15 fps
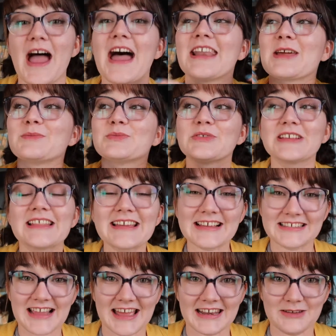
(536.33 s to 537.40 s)
And I'm really
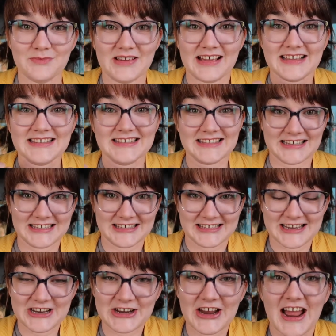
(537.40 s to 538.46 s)
excited because this
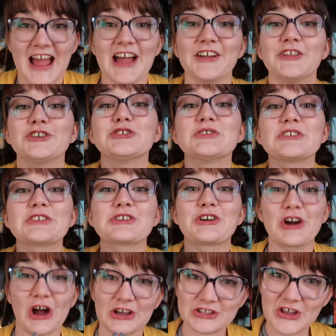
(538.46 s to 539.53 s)
year they're doing a
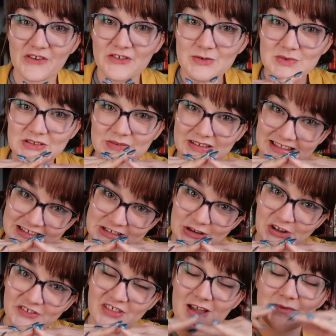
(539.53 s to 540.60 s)
crossover between the two
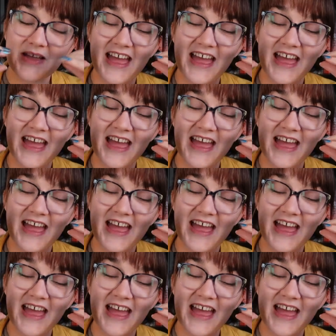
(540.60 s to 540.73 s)
of them,